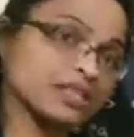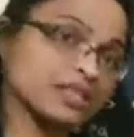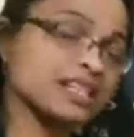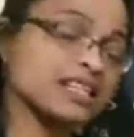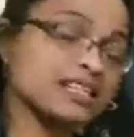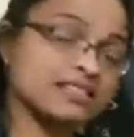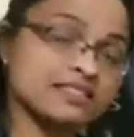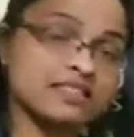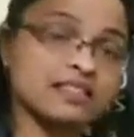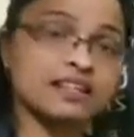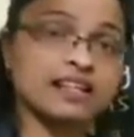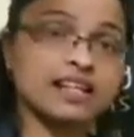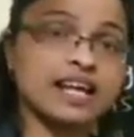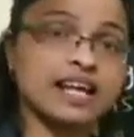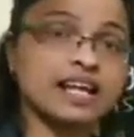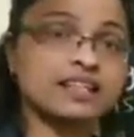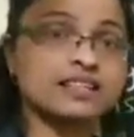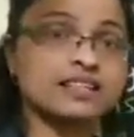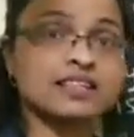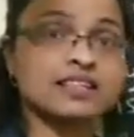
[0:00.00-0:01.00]
is
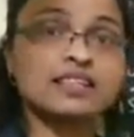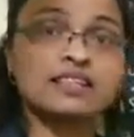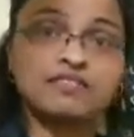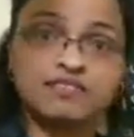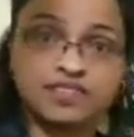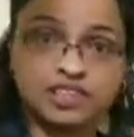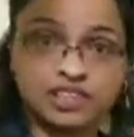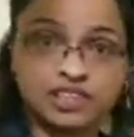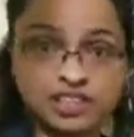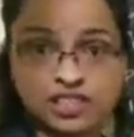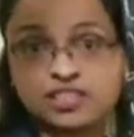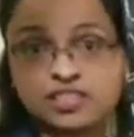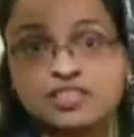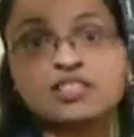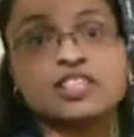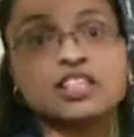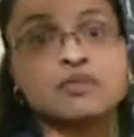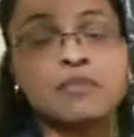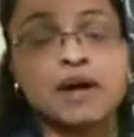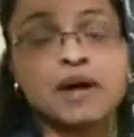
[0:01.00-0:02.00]
correct, with the
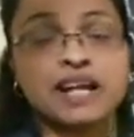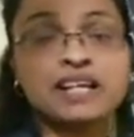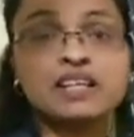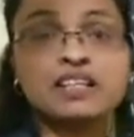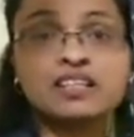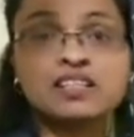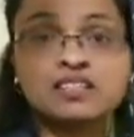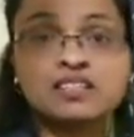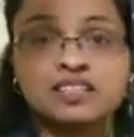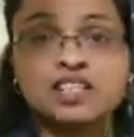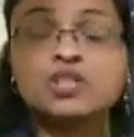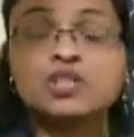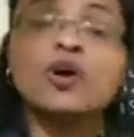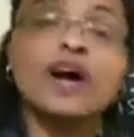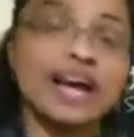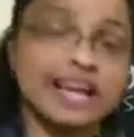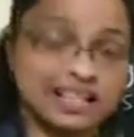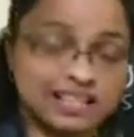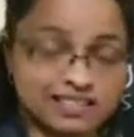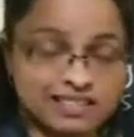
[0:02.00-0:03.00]
remainder is 0,
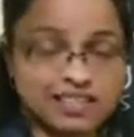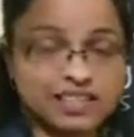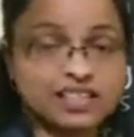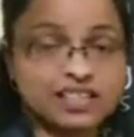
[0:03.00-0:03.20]
exact